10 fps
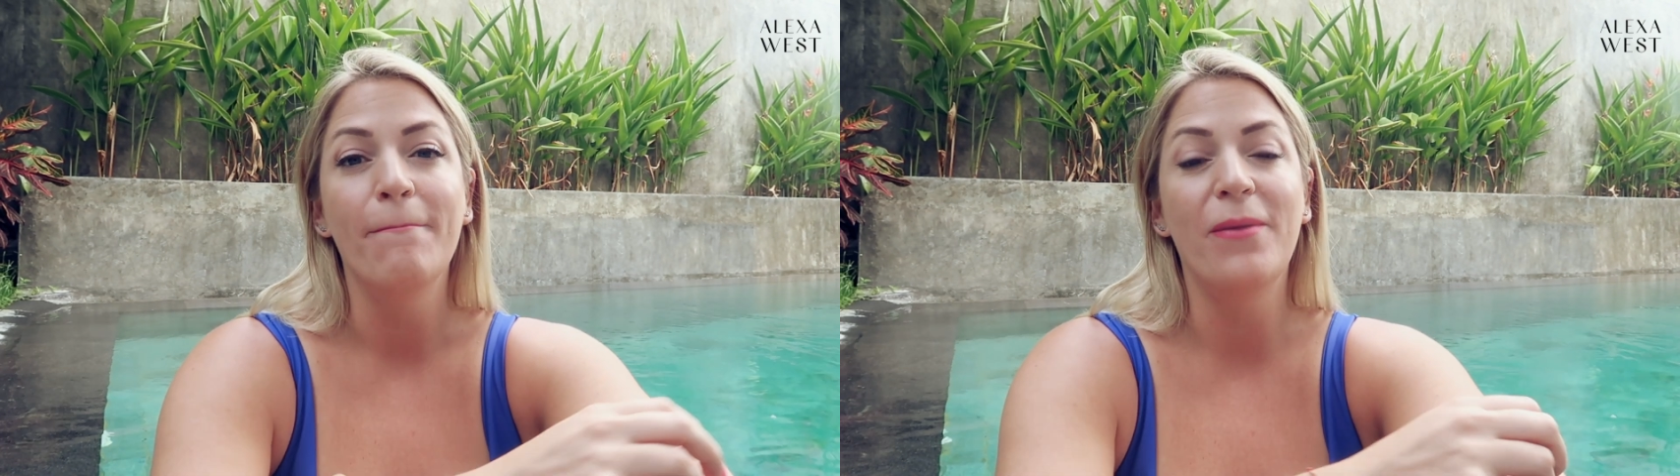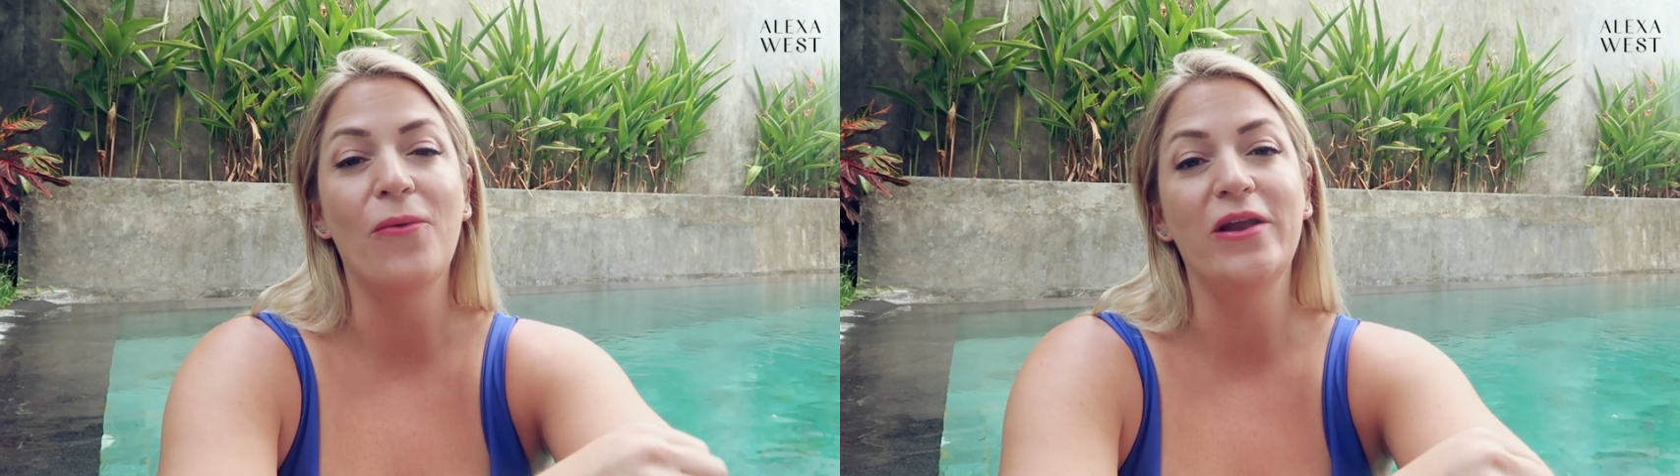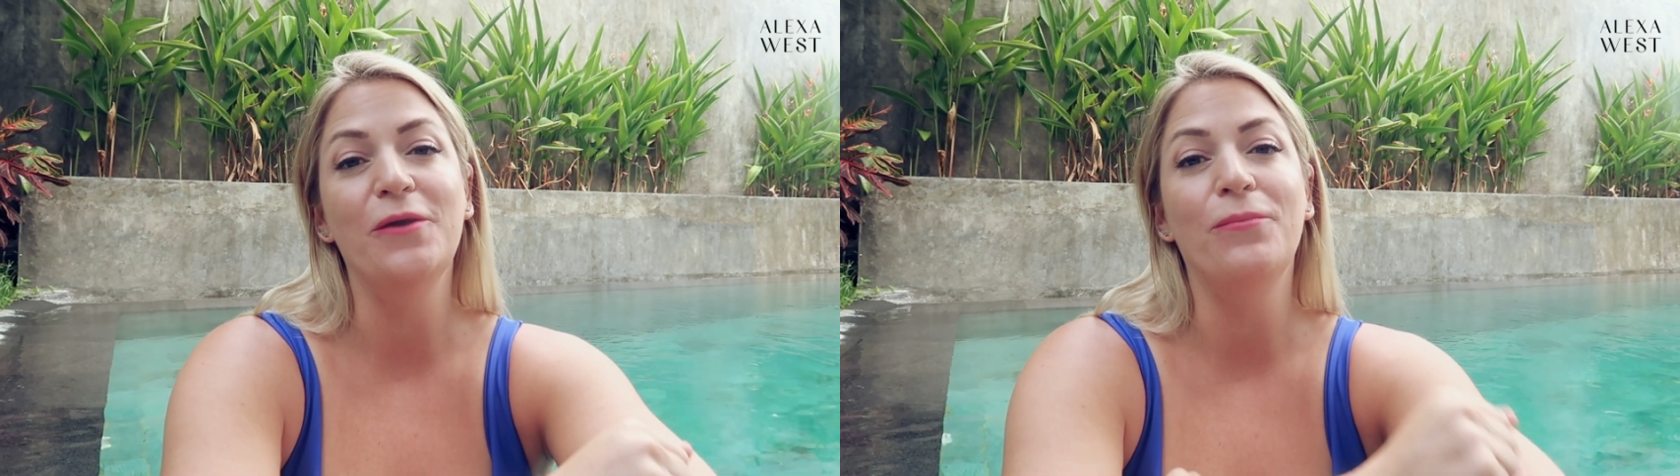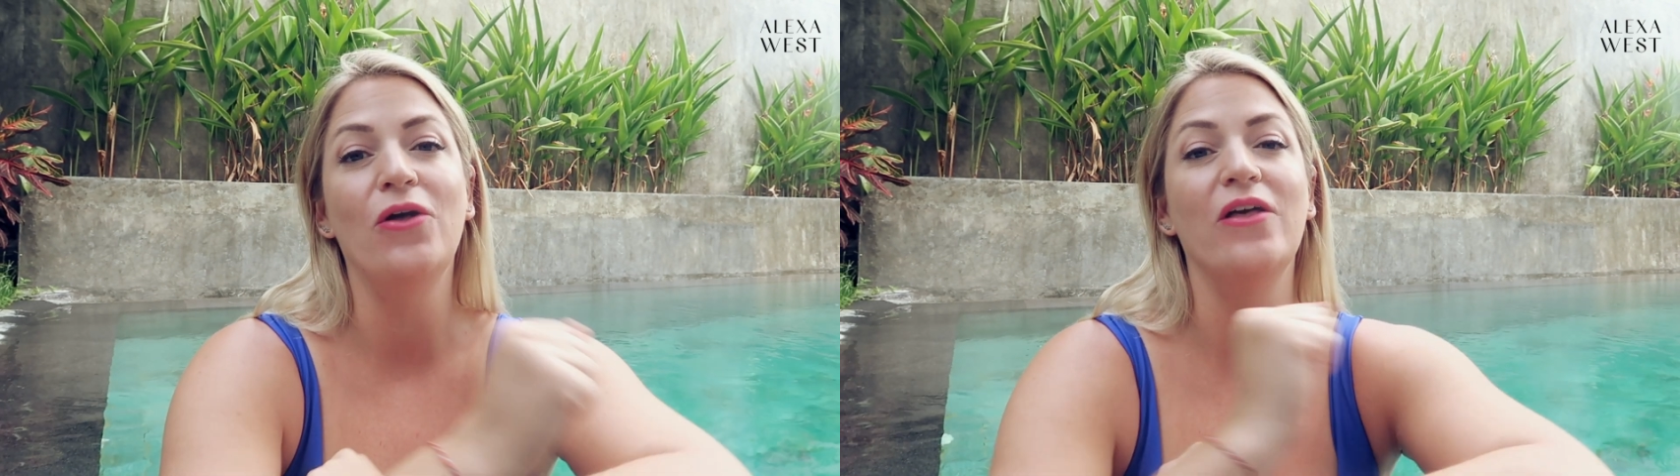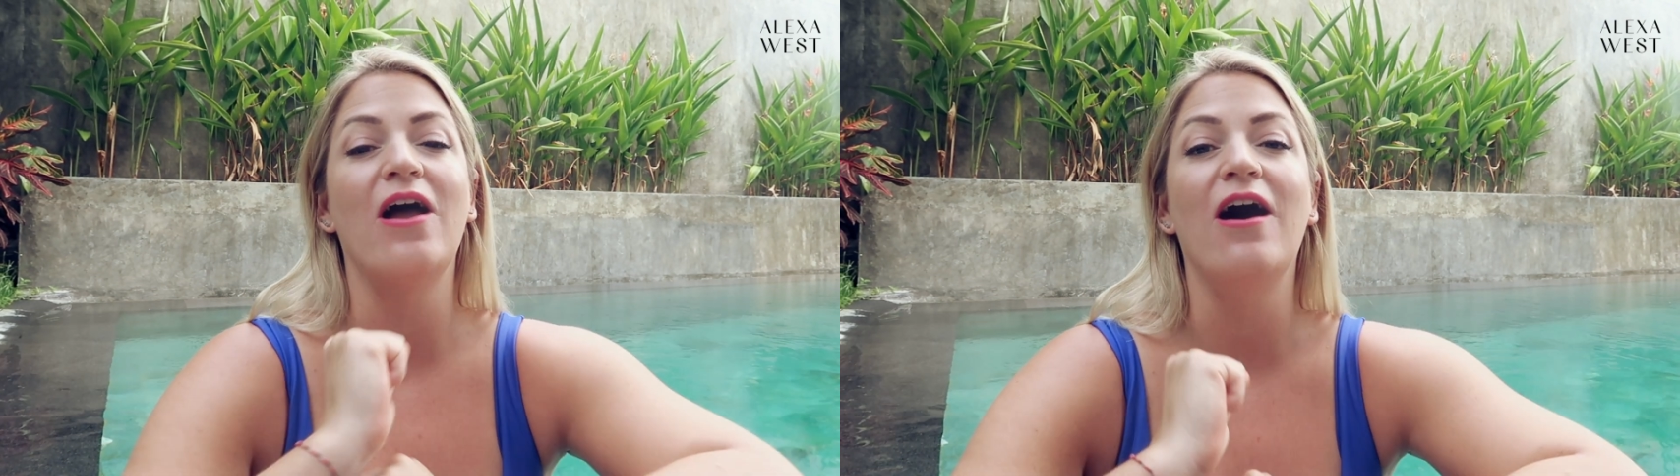but when you
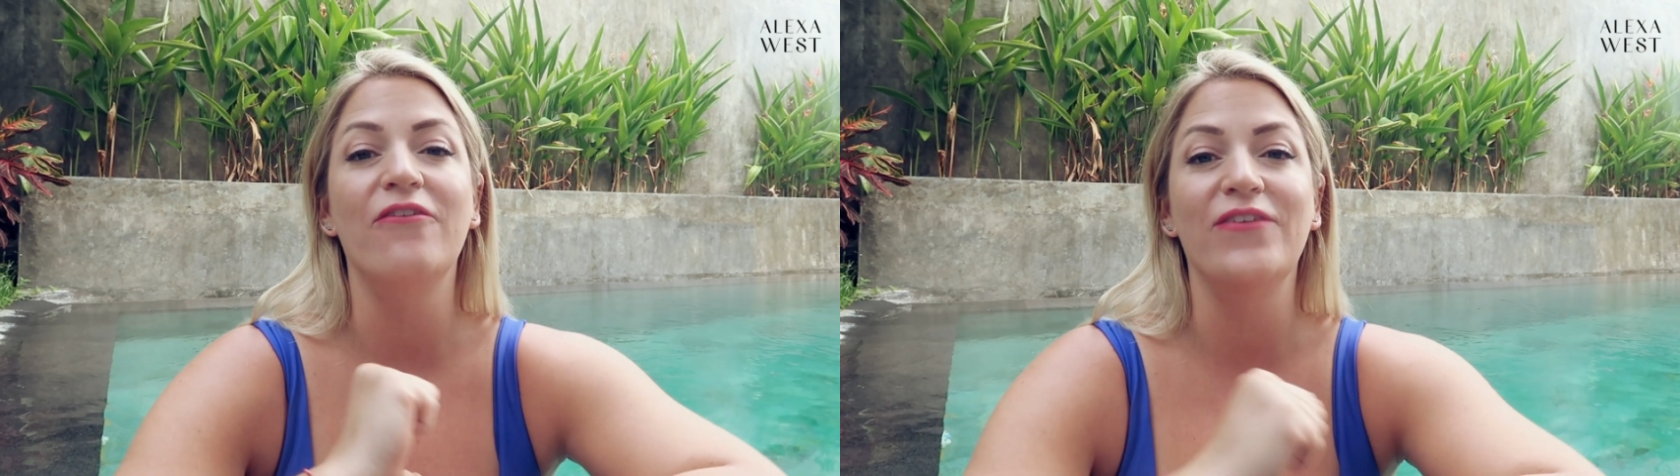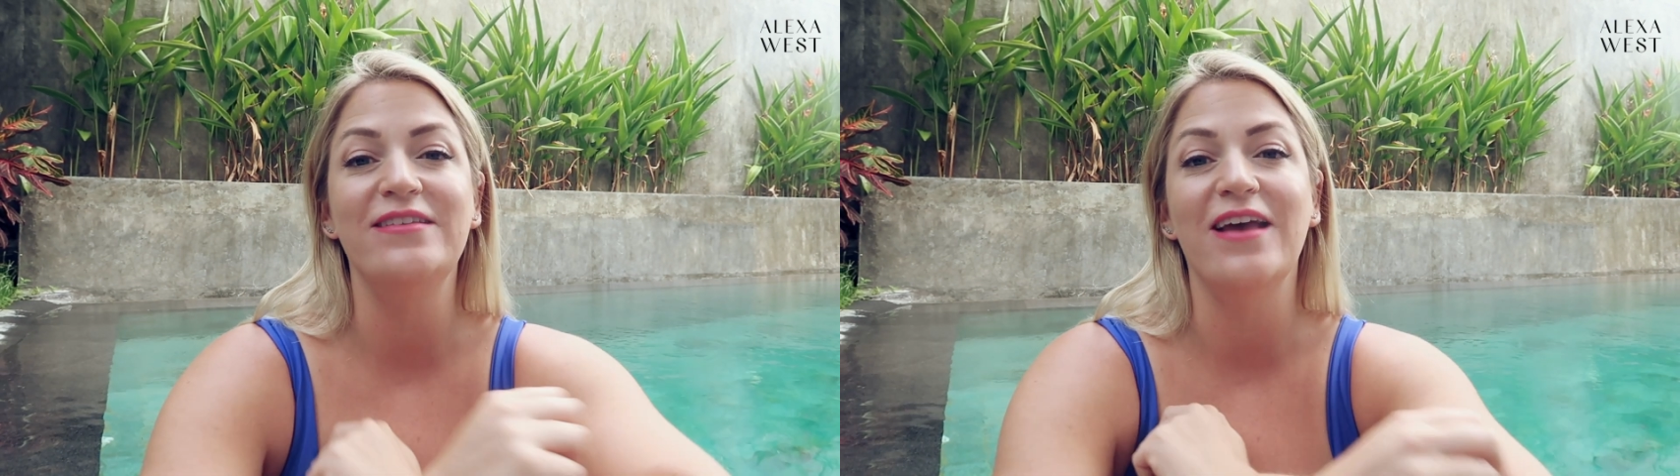pull it off, it